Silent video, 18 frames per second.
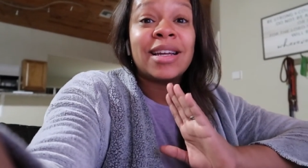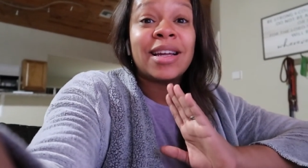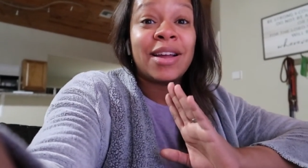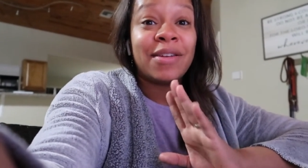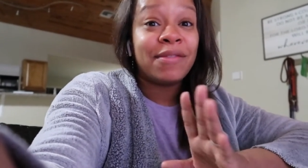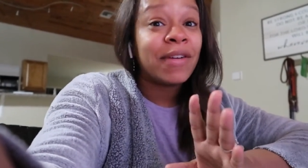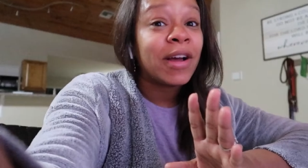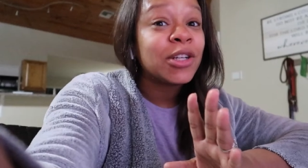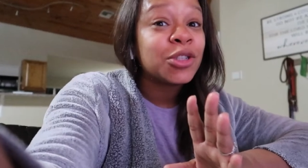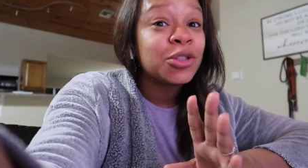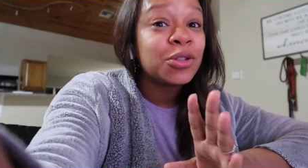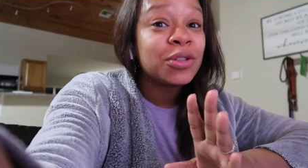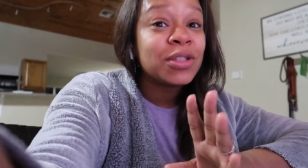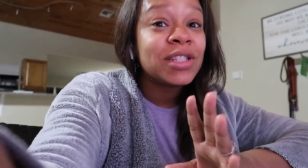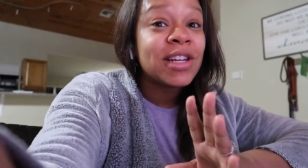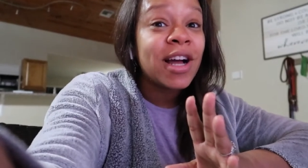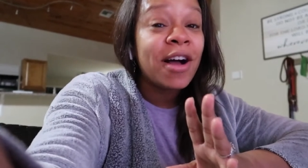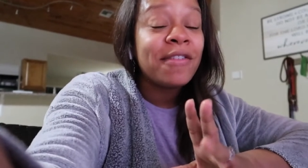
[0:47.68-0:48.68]
confessional
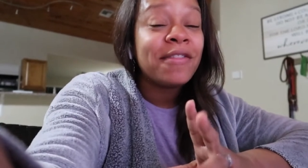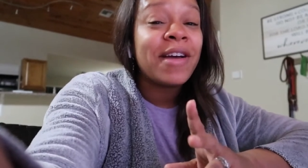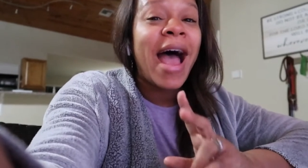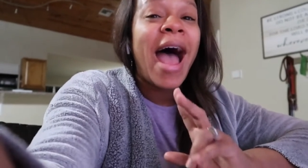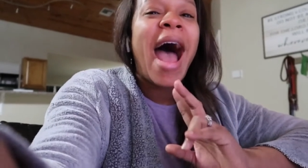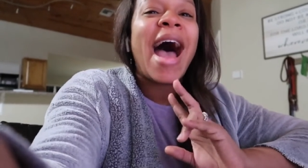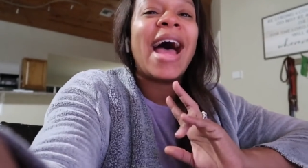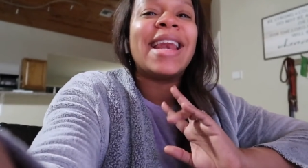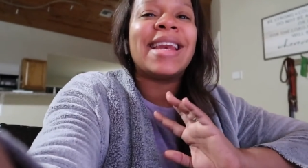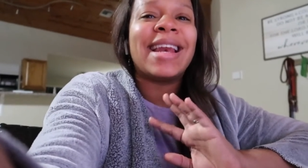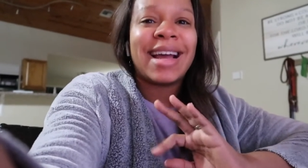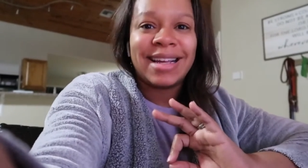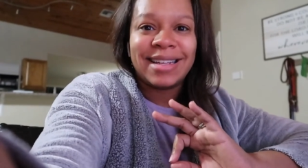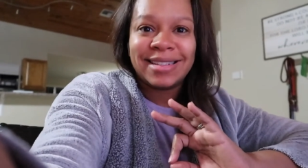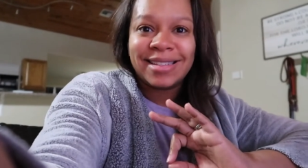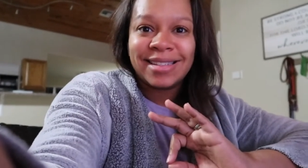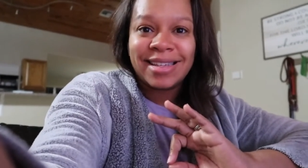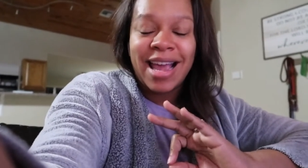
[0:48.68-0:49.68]
stuff at
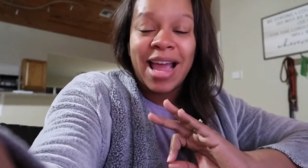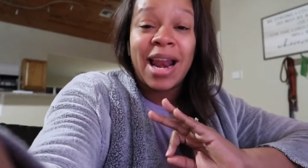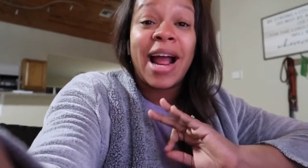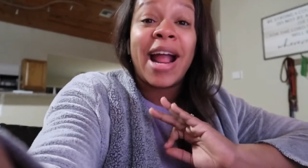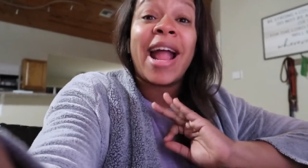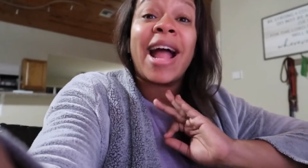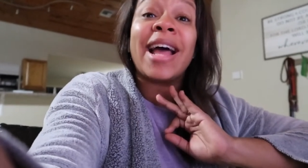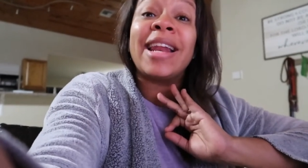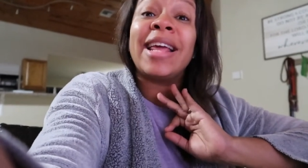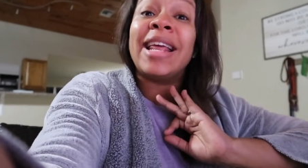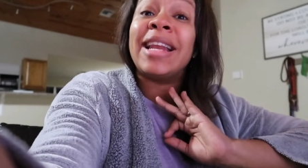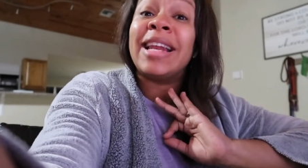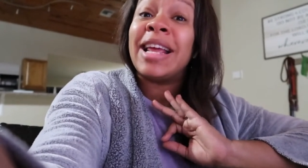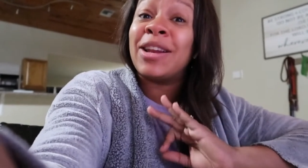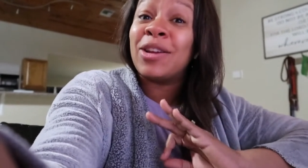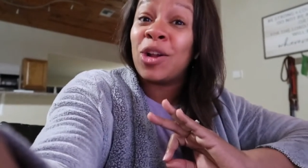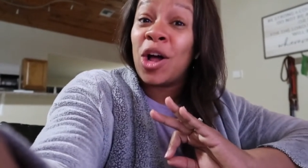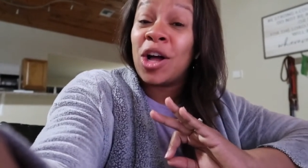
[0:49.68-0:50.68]
night, and I had an
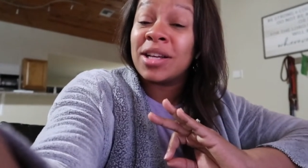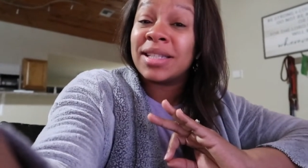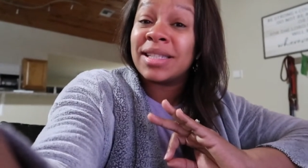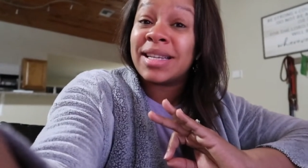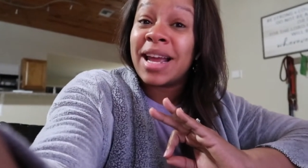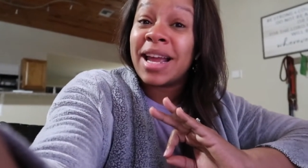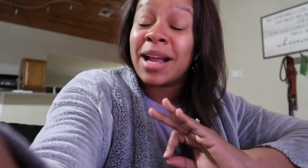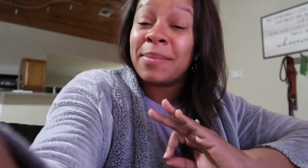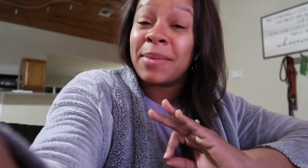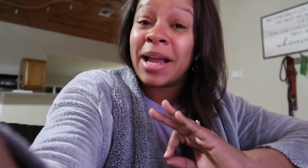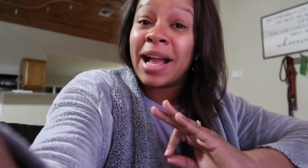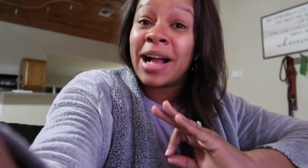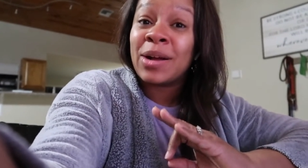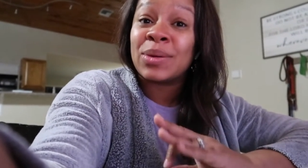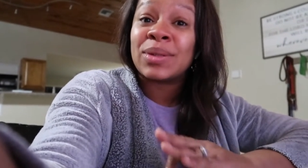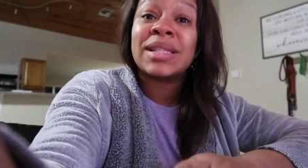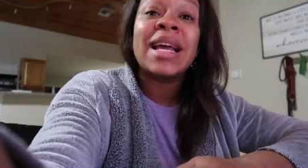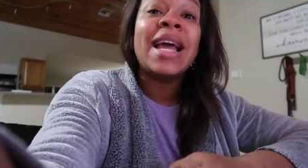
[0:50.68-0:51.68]
in-law staying at my
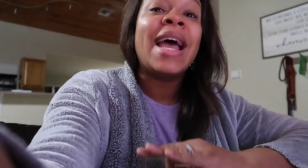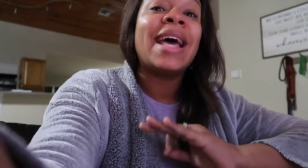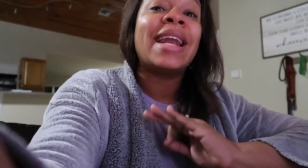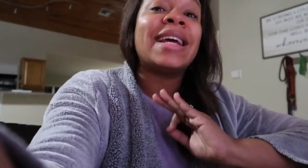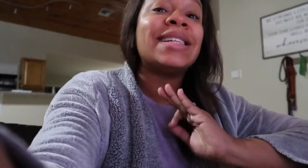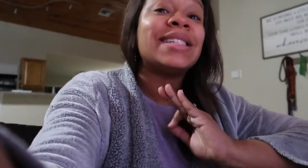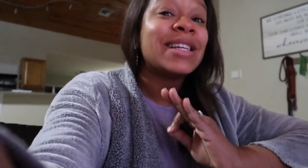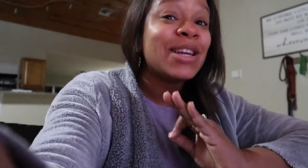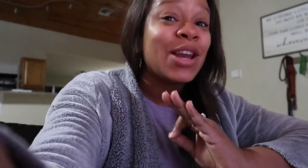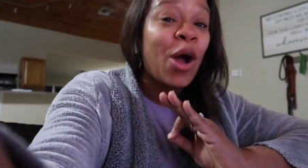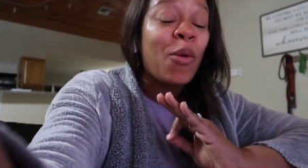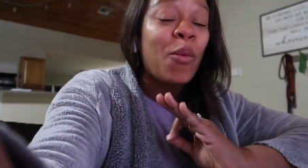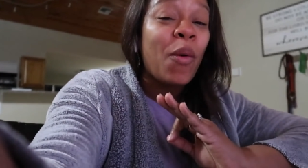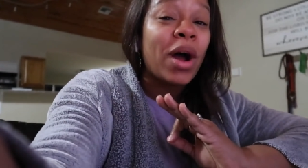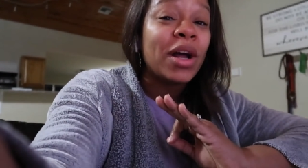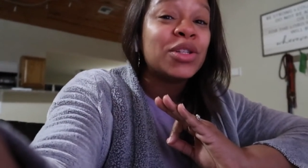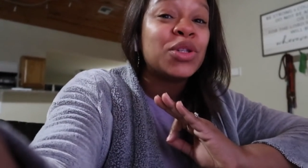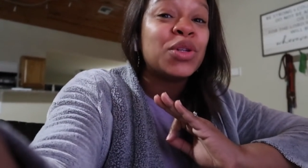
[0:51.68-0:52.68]
house and I did not
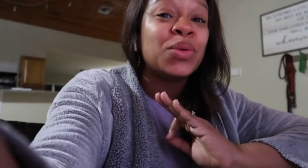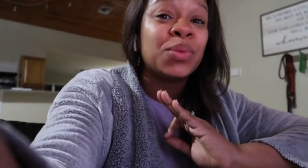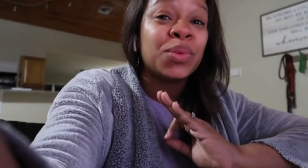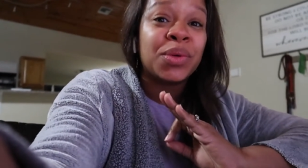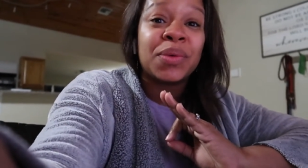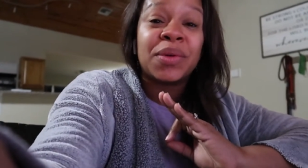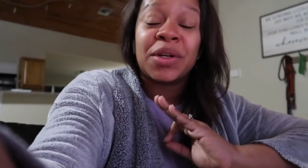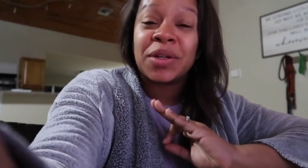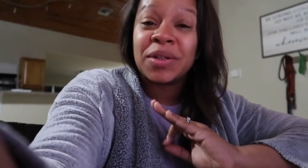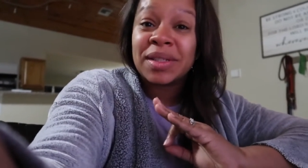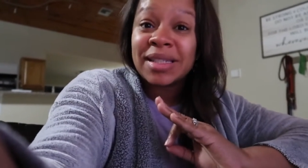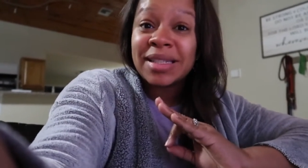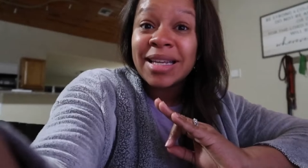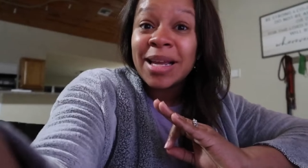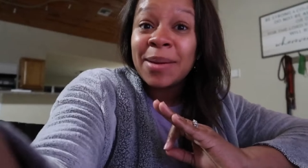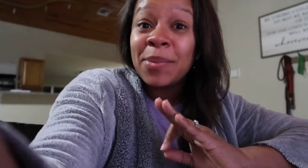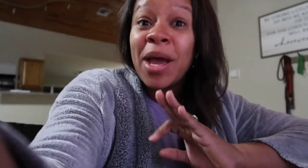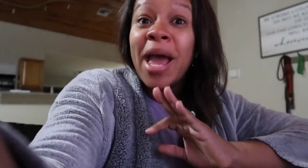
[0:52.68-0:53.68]
want to ruin her
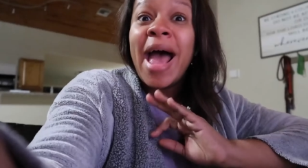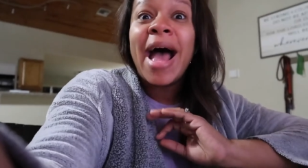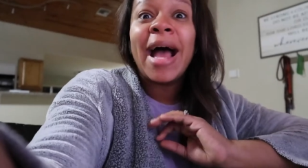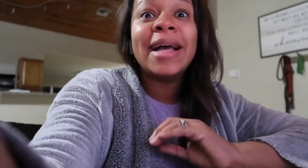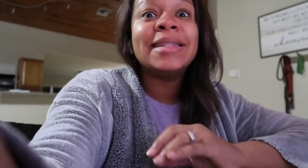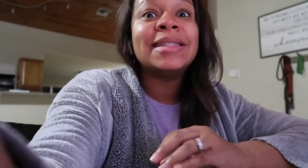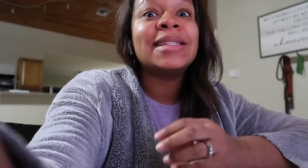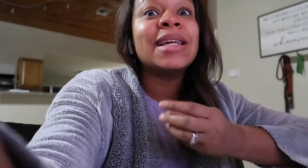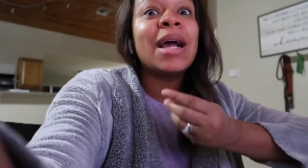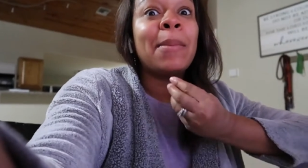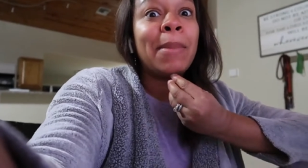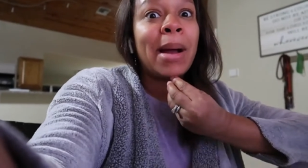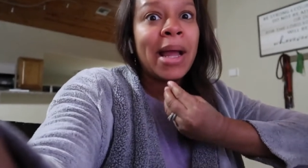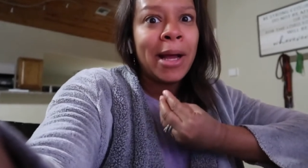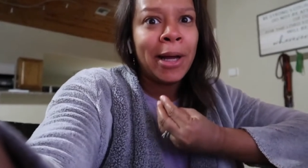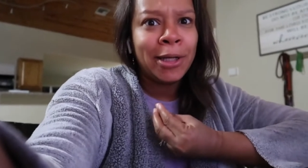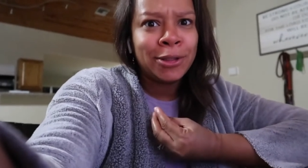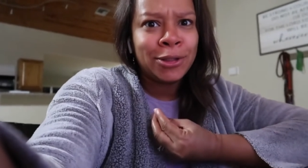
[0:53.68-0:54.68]
sleep, hence
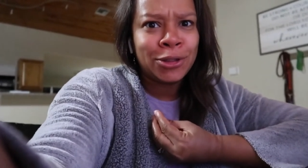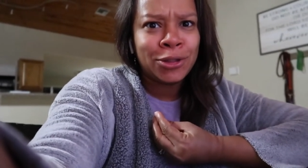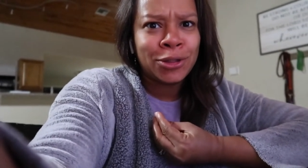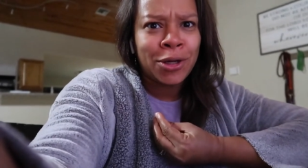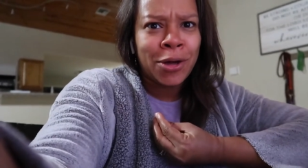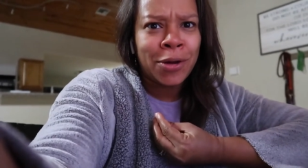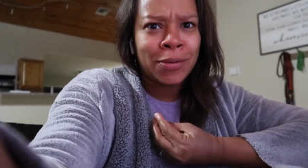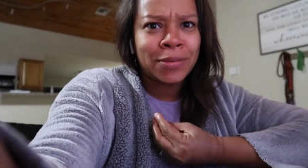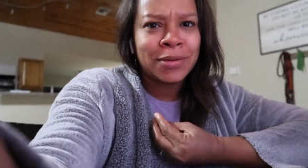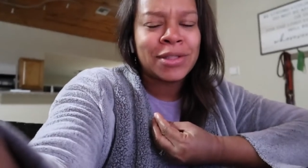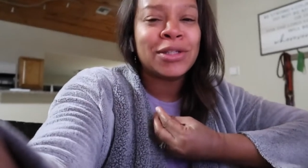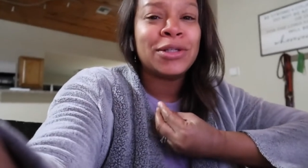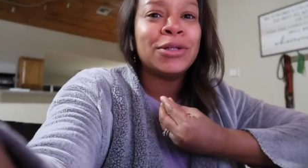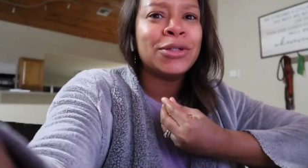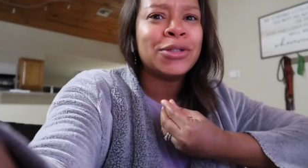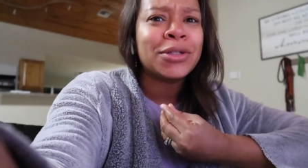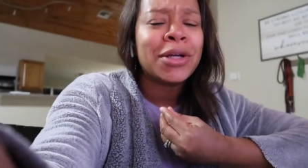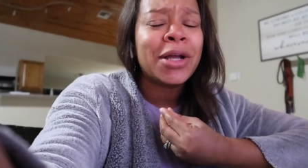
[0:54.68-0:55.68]
my hushed tones.
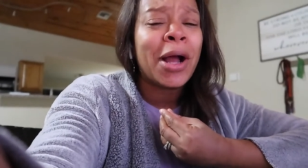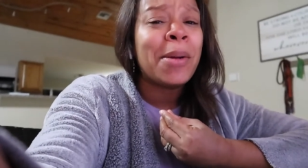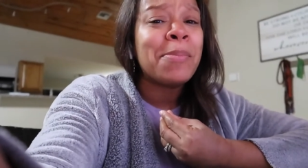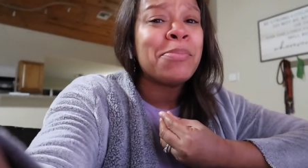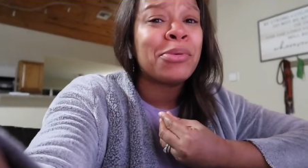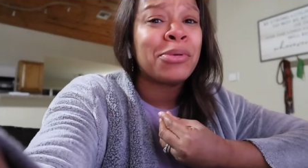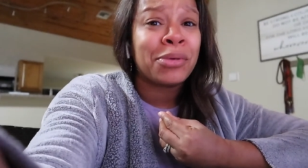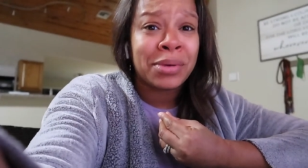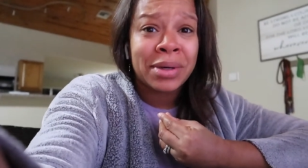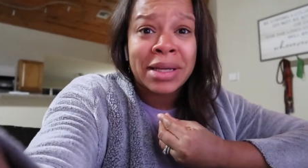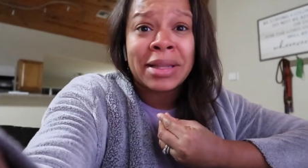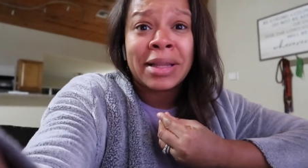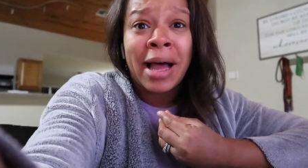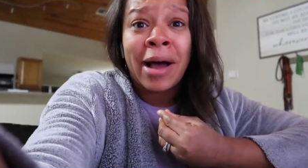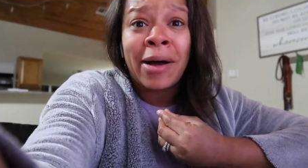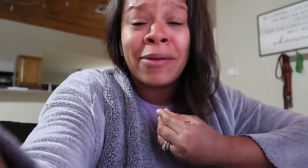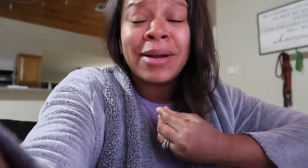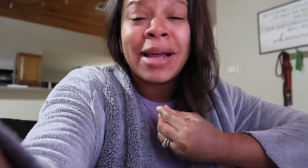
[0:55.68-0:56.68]
Usually I'm pretty
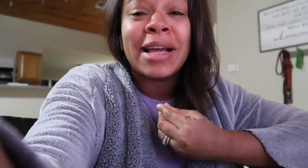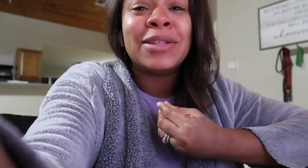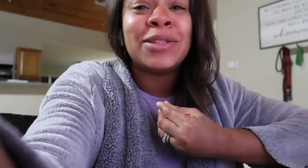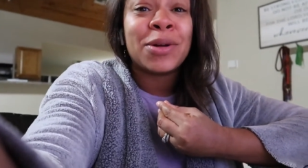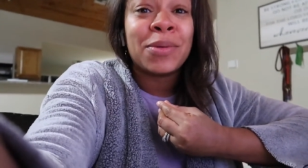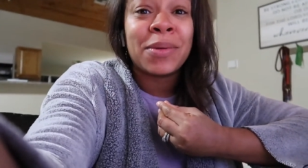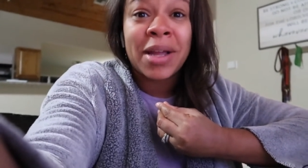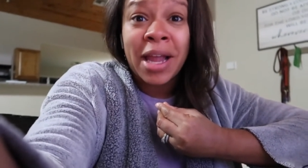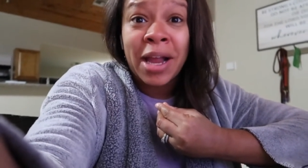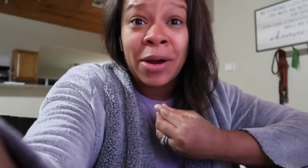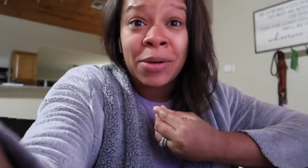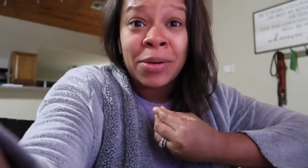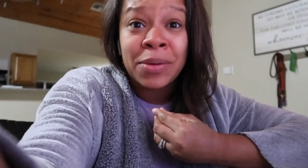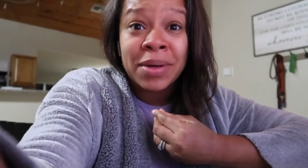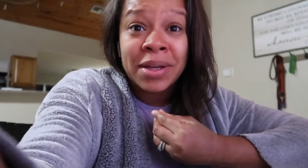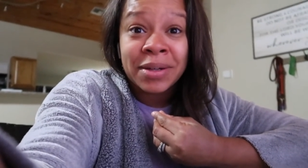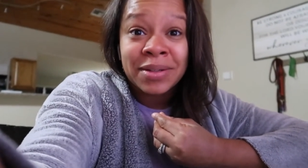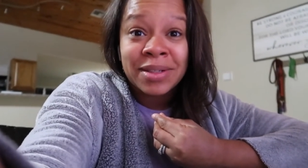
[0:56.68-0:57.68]
loud and don't care
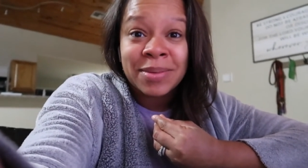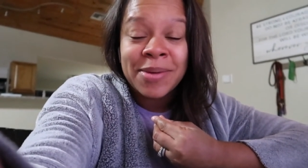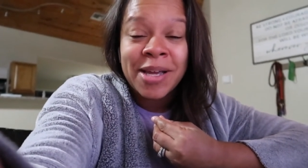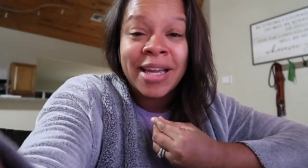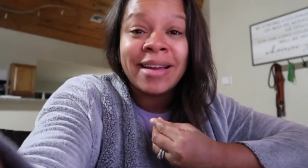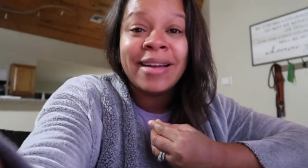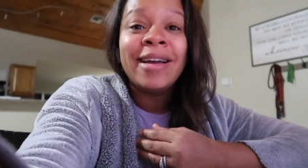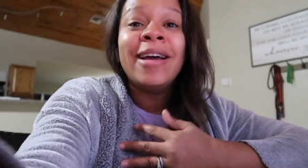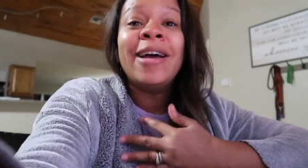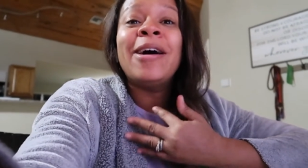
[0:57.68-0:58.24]
who hears me,